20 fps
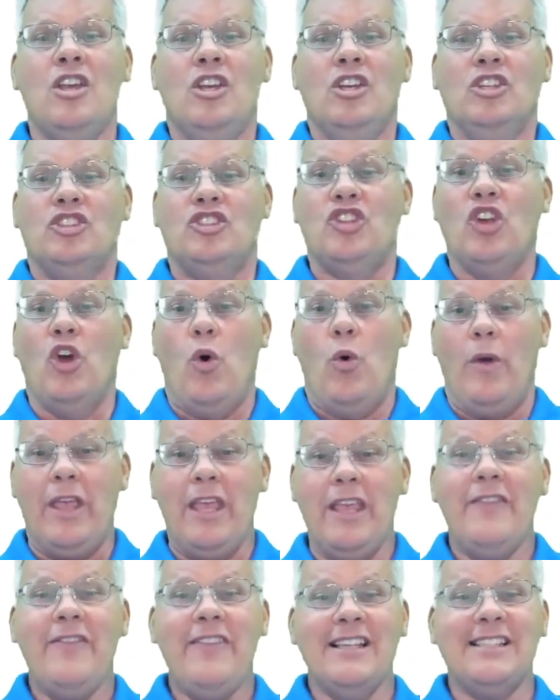So
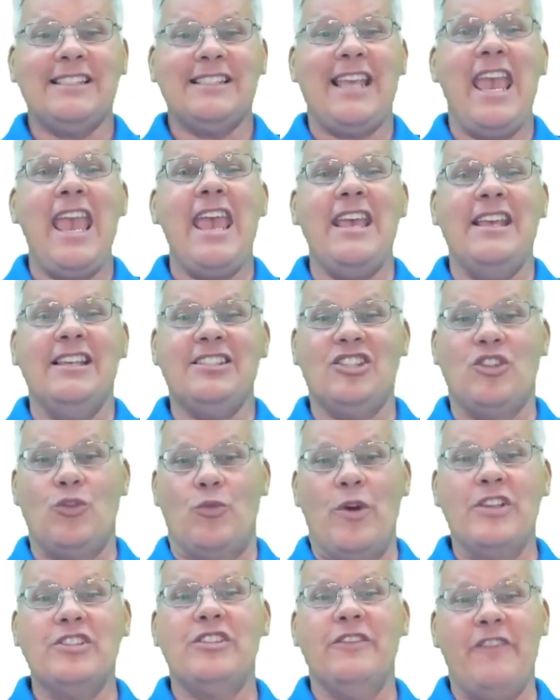in this case, the
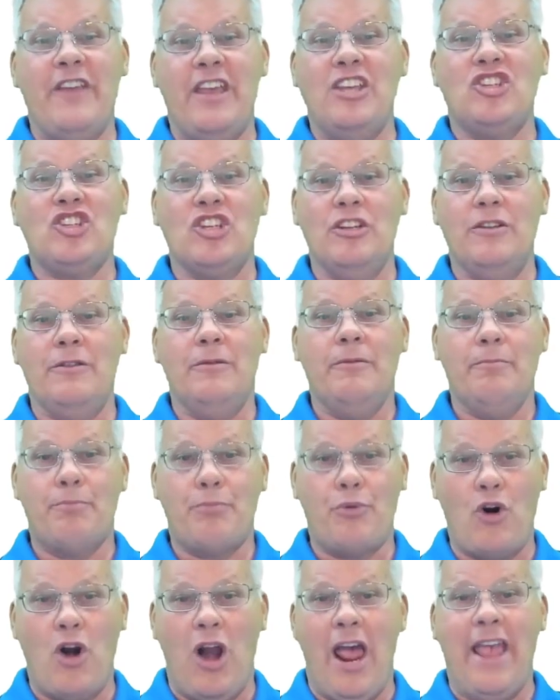reservation
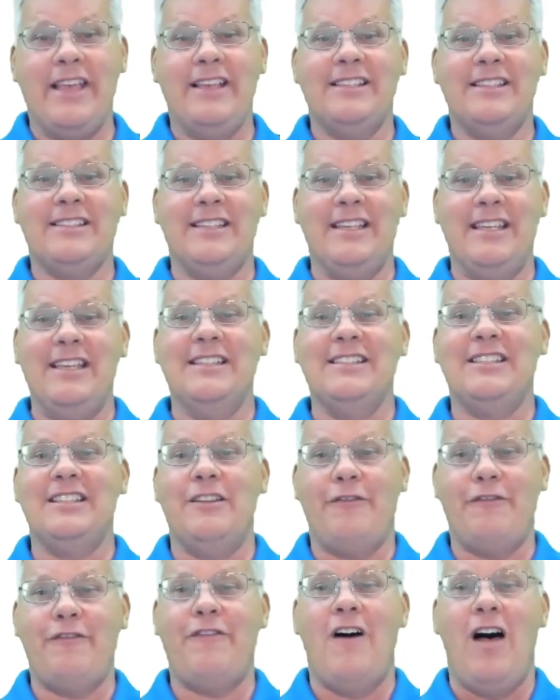price is
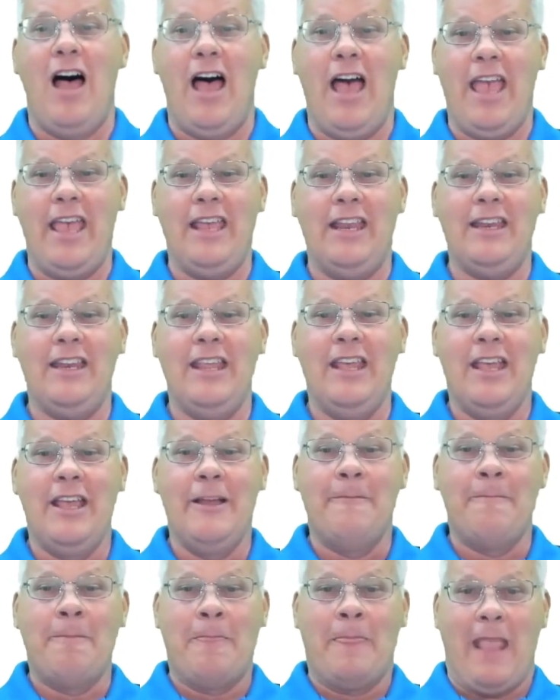defined
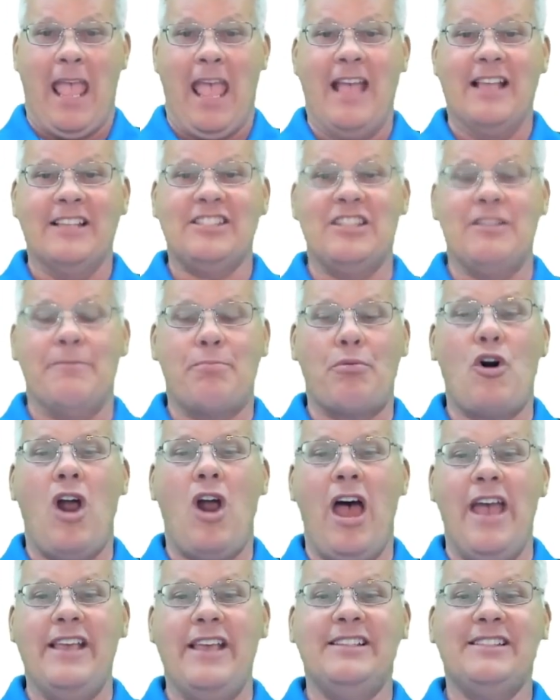as the
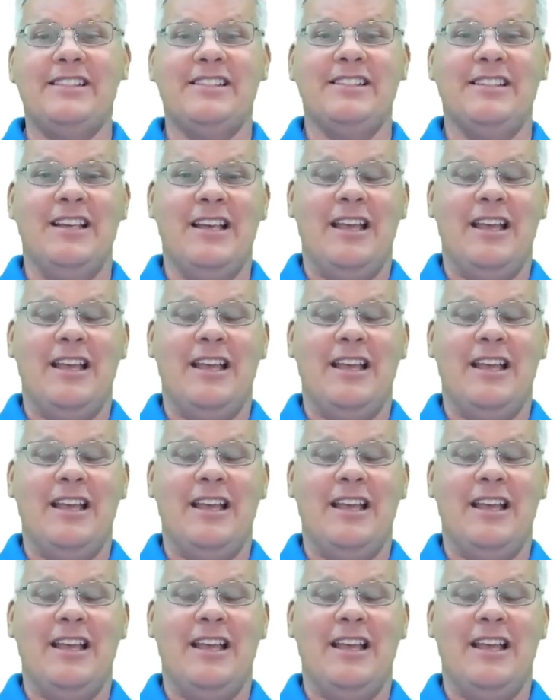price